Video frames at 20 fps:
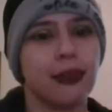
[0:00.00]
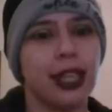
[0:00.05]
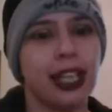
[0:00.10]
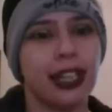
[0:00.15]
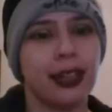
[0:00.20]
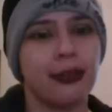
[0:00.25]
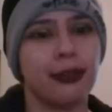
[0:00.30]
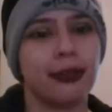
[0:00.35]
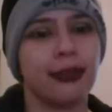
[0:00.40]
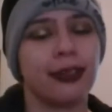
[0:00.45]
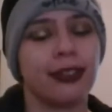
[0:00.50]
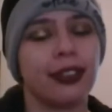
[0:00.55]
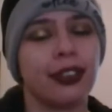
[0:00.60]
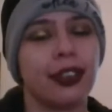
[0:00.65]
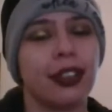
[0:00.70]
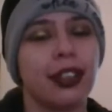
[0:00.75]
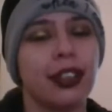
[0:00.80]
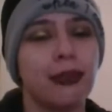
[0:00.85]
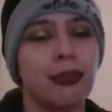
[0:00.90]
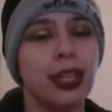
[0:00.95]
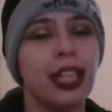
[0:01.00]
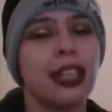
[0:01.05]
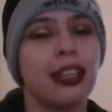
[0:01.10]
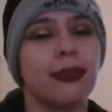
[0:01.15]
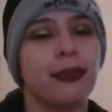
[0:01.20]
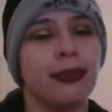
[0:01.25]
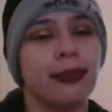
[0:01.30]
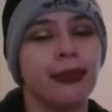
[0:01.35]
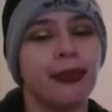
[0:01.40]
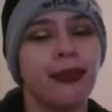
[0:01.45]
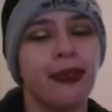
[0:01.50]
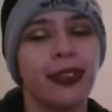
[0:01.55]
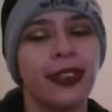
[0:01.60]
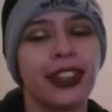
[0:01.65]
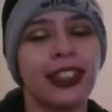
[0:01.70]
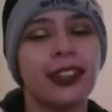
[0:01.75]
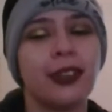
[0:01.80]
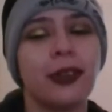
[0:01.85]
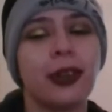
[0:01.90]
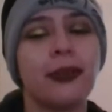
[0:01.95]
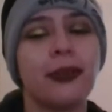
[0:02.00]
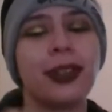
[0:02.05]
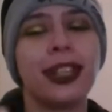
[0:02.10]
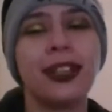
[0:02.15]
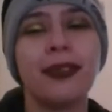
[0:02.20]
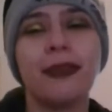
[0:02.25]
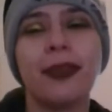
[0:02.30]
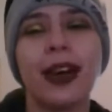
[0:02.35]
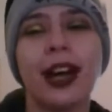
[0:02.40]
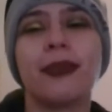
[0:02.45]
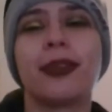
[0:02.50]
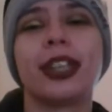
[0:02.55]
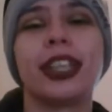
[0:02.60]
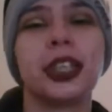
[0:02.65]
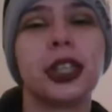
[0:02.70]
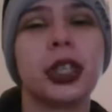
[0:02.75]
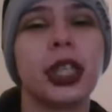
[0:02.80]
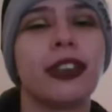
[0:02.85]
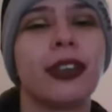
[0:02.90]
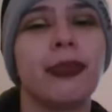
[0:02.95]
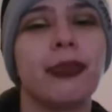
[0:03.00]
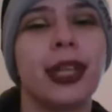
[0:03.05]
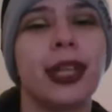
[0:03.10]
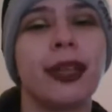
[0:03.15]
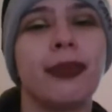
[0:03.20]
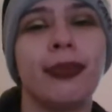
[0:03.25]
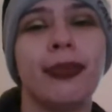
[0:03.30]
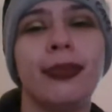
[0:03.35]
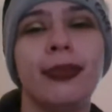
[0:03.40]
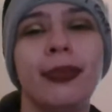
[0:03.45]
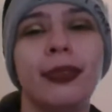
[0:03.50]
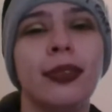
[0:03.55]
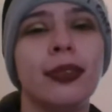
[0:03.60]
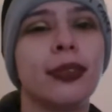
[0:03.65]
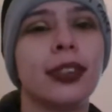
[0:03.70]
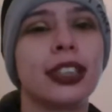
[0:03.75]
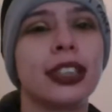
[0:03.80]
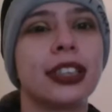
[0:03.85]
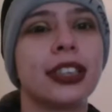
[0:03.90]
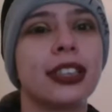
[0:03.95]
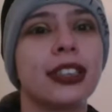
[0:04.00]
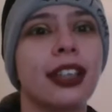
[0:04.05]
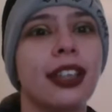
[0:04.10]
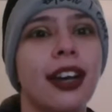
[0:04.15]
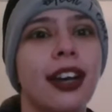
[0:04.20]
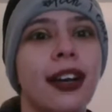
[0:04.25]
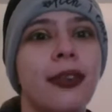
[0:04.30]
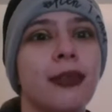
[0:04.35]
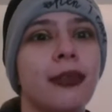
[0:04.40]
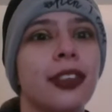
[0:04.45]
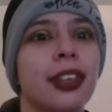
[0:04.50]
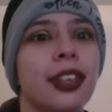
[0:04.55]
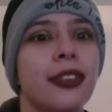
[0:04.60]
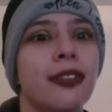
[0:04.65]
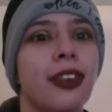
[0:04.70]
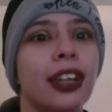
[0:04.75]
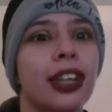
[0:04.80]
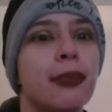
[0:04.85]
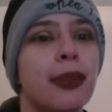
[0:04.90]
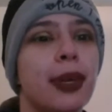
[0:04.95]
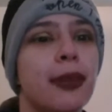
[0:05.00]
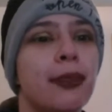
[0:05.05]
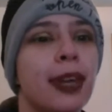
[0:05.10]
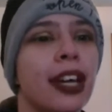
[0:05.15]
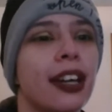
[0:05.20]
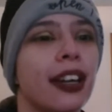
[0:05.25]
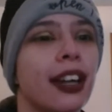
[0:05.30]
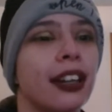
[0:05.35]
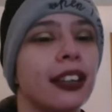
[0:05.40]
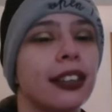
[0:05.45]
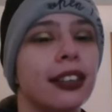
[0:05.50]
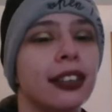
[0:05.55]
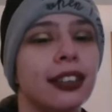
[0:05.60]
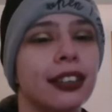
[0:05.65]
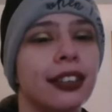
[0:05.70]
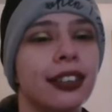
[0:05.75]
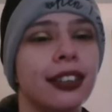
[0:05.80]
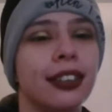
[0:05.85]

the meme. The meme. You know what meme? I'm gonna share the meme. Where's I'm gonna find the meme. Hang on.